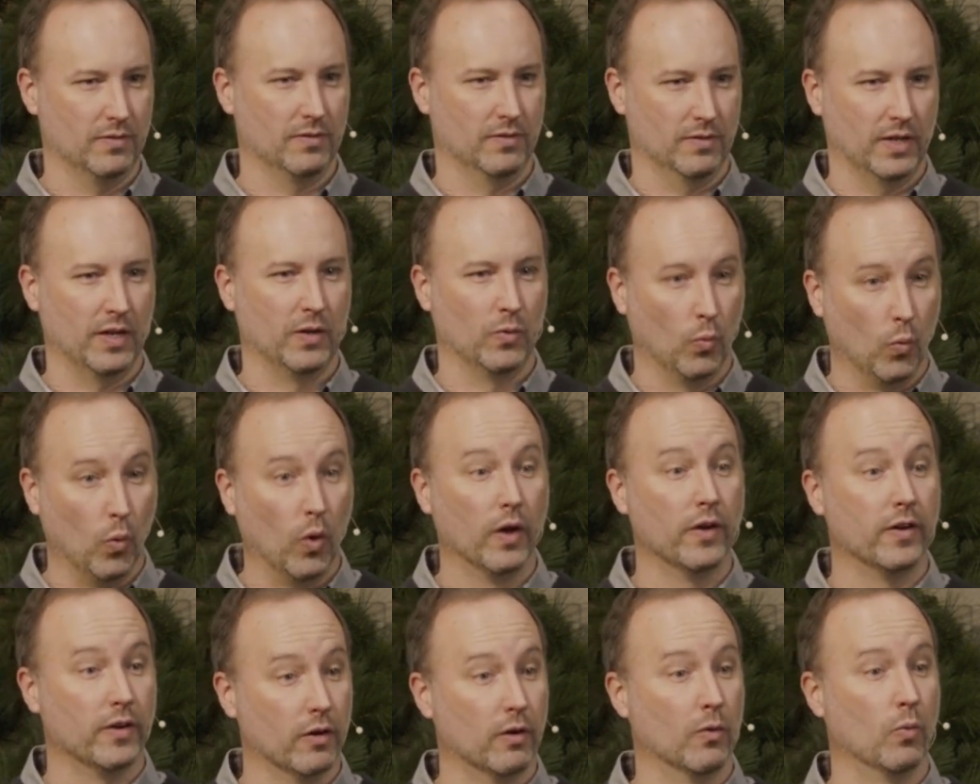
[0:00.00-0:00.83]
and
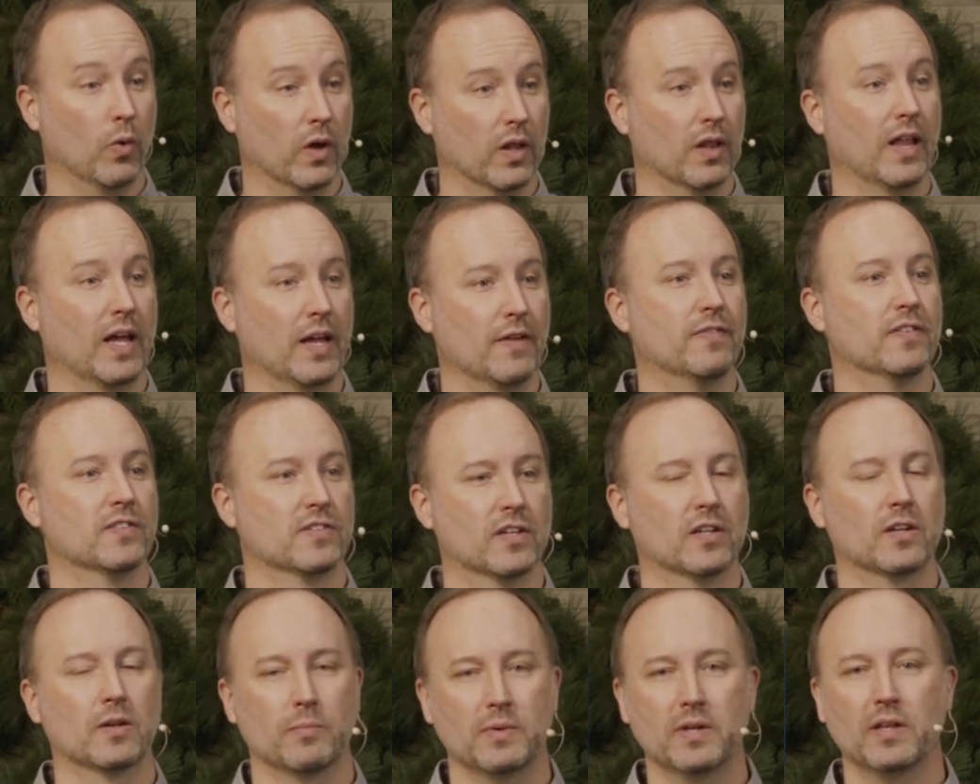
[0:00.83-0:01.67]
wonder what life is
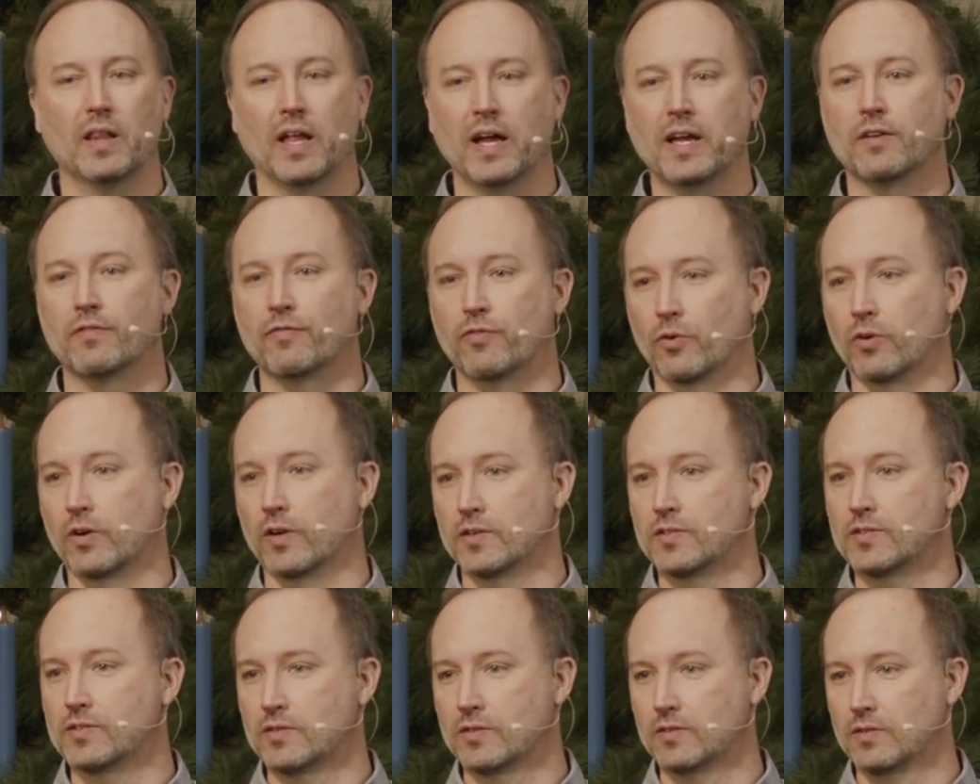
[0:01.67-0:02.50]
going to be like for
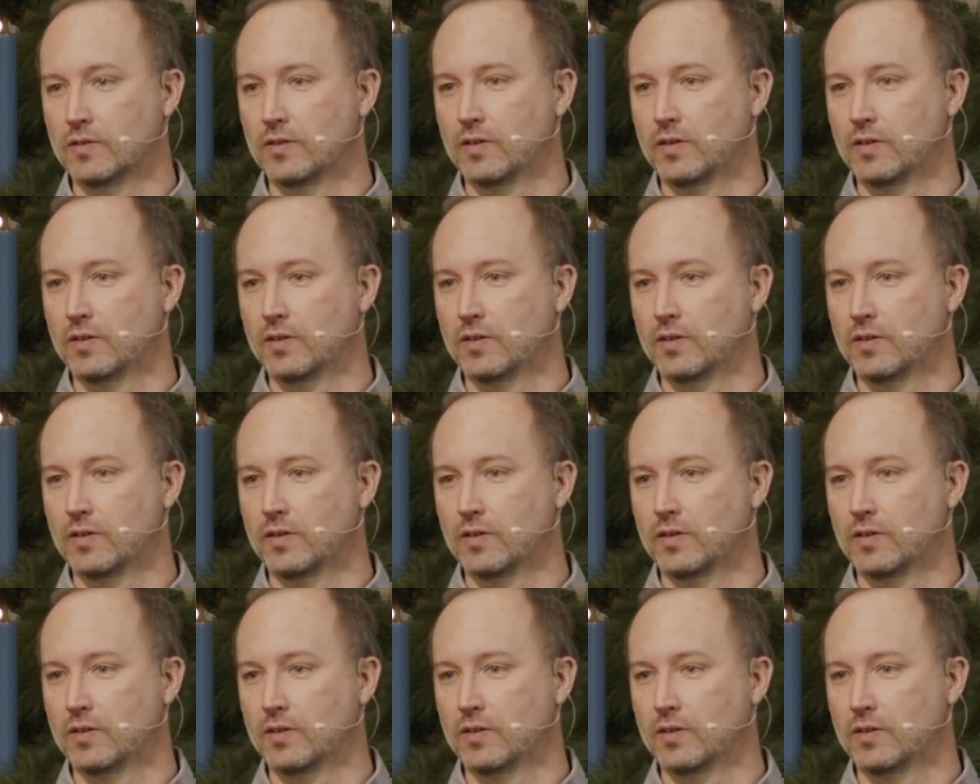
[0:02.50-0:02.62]
us.